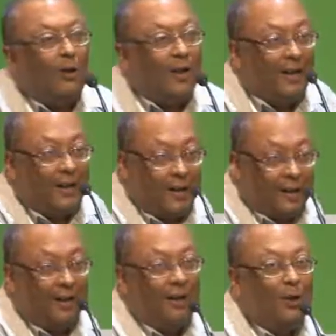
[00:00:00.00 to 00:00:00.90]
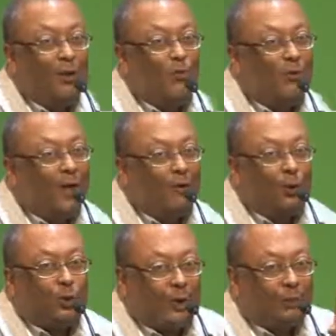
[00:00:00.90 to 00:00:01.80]
in here, we have
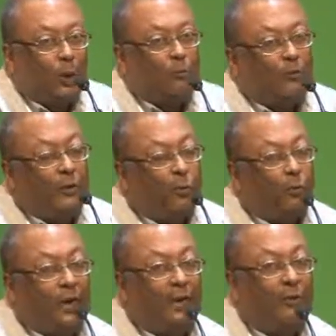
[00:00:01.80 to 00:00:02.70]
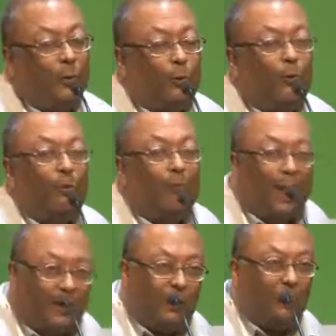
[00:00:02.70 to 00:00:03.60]
also developed quite a few
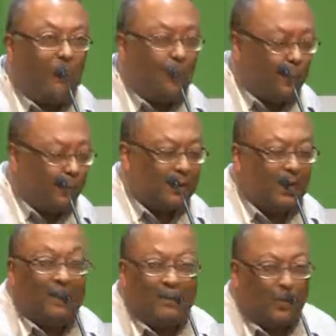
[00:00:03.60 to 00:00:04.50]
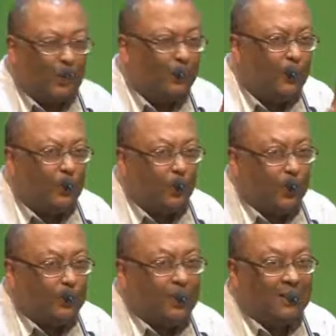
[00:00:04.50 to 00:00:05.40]
battery-powered boats. I just wanted to show
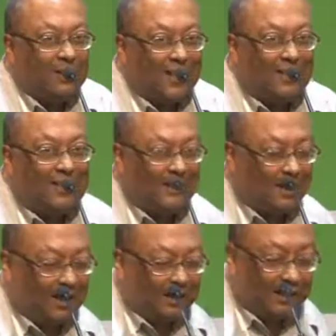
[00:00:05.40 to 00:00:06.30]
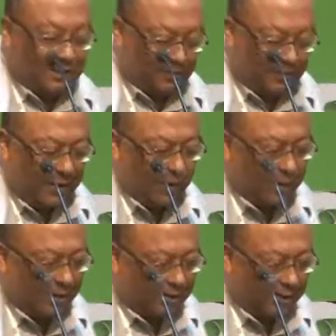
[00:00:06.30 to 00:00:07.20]
you the slides, this video
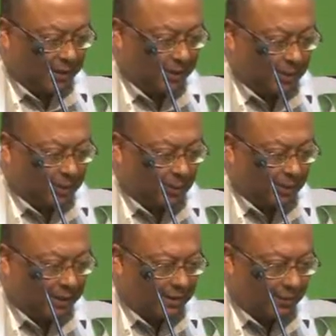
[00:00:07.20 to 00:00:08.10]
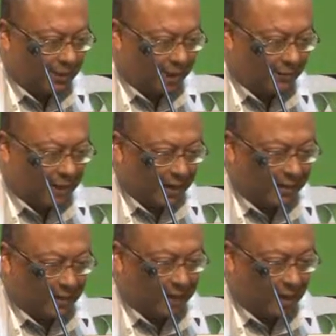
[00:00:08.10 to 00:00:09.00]
lastly, so that you can have an
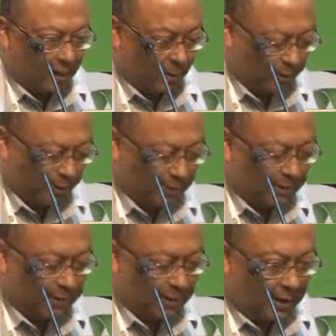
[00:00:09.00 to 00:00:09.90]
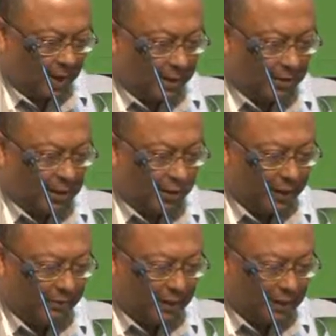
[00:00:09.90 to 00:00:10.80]
idea how it runs. And it runs
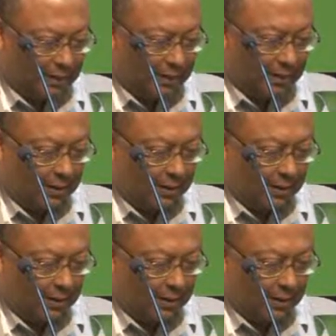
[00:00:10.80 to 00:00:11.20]
pretty fast.